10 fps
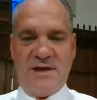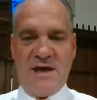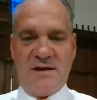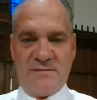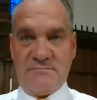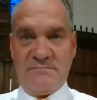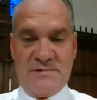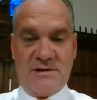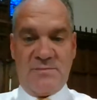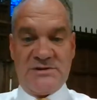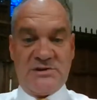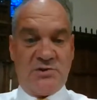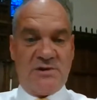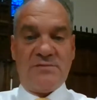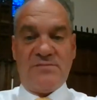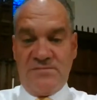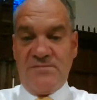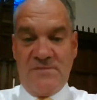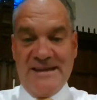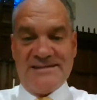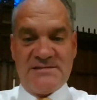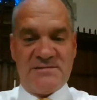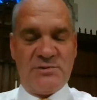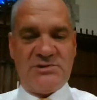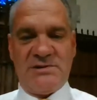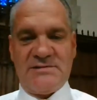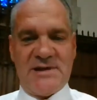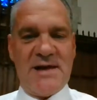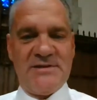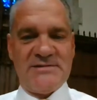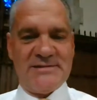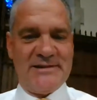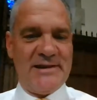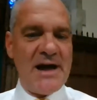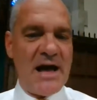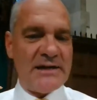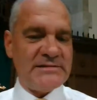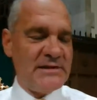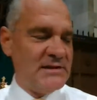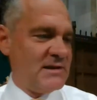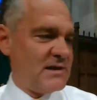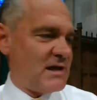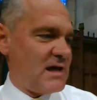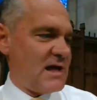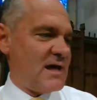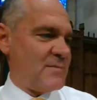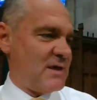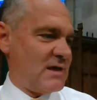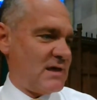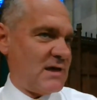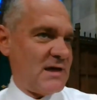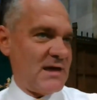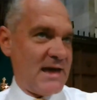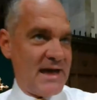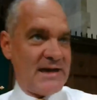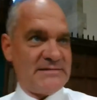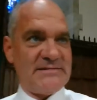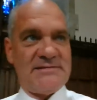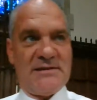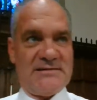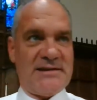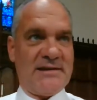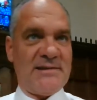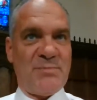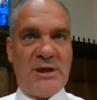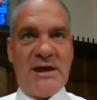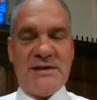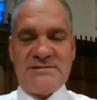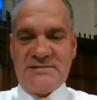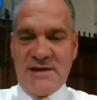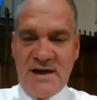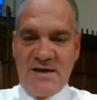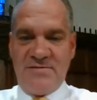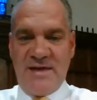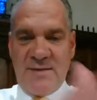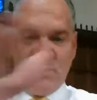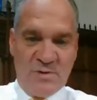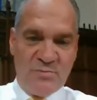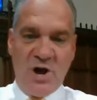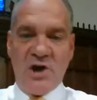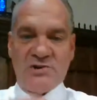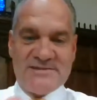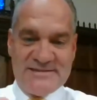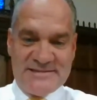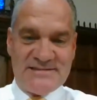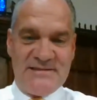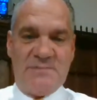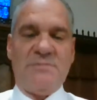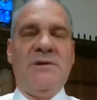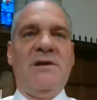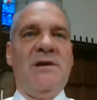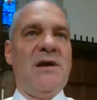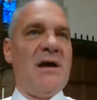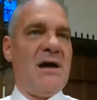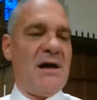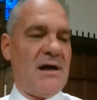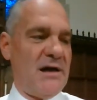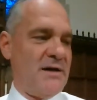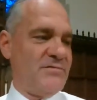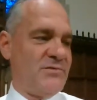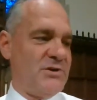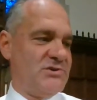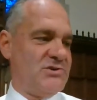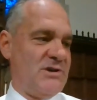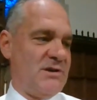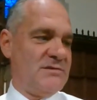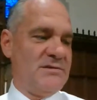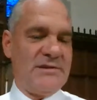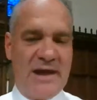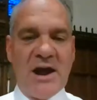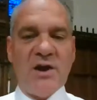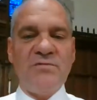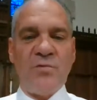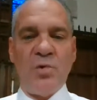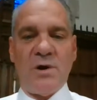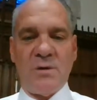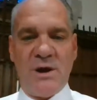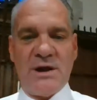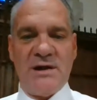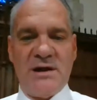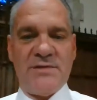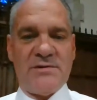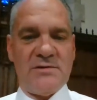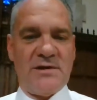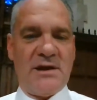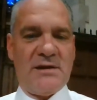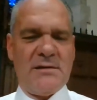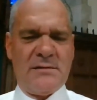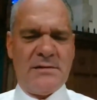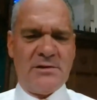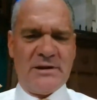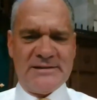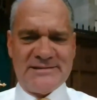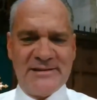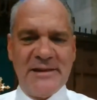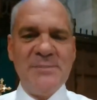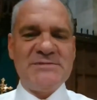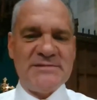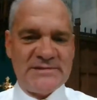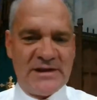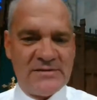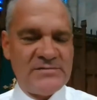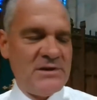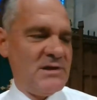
than a material feast, which it is obviously not, has taken the place of that more broader system of Christian care for one another that there are at least glimpses of